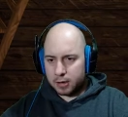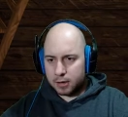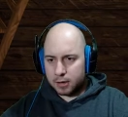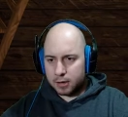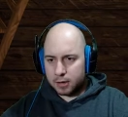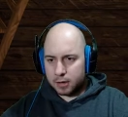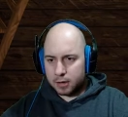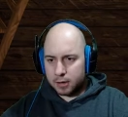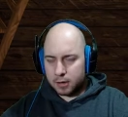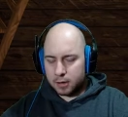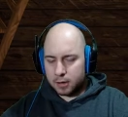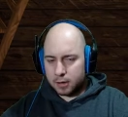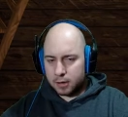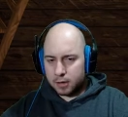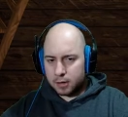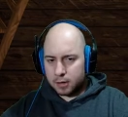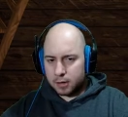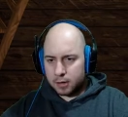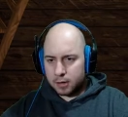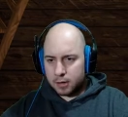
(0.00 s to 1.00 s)

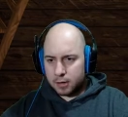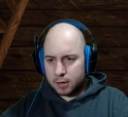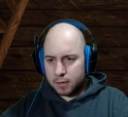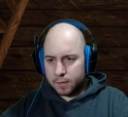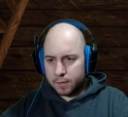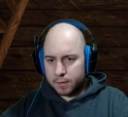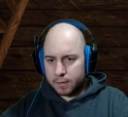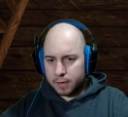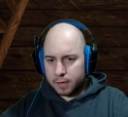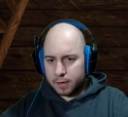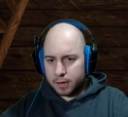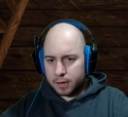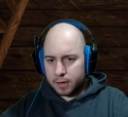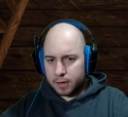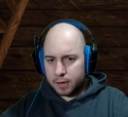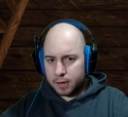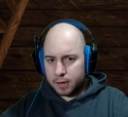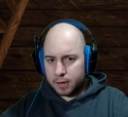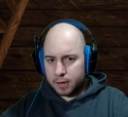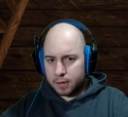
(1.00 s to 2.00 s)

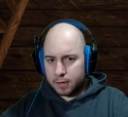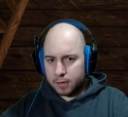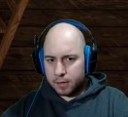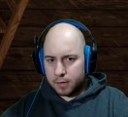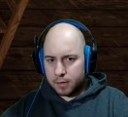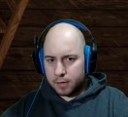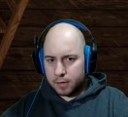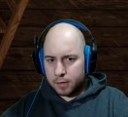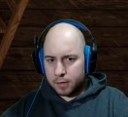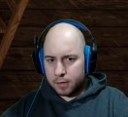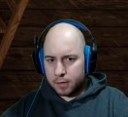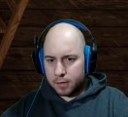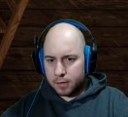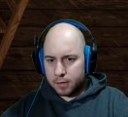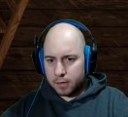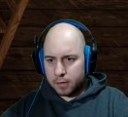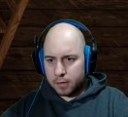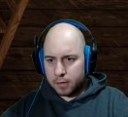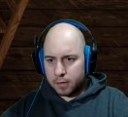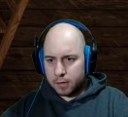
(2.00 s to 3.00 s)

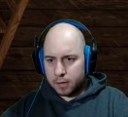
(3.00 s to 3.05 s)
Nobody speaks.